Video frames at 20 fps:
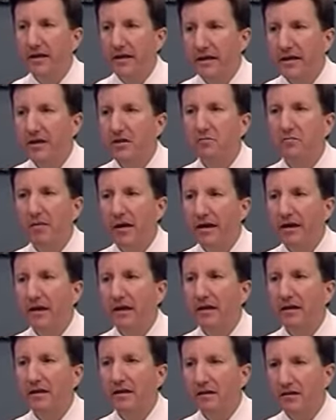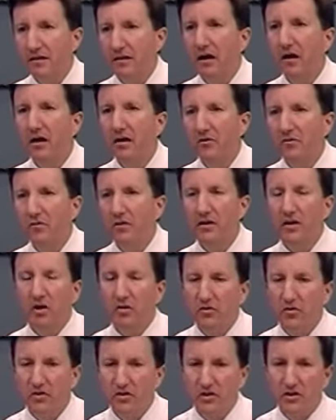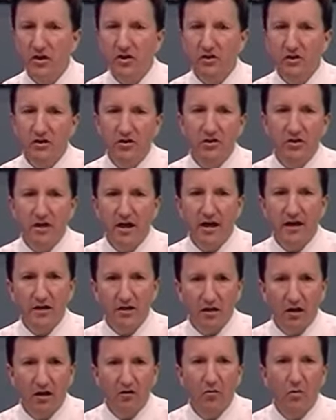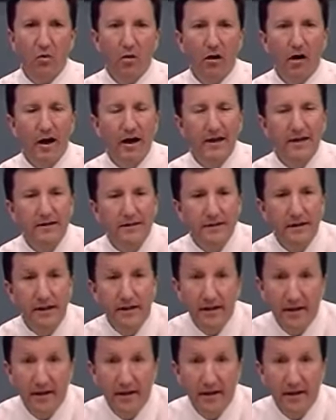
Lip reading: is making decisions that is unwise.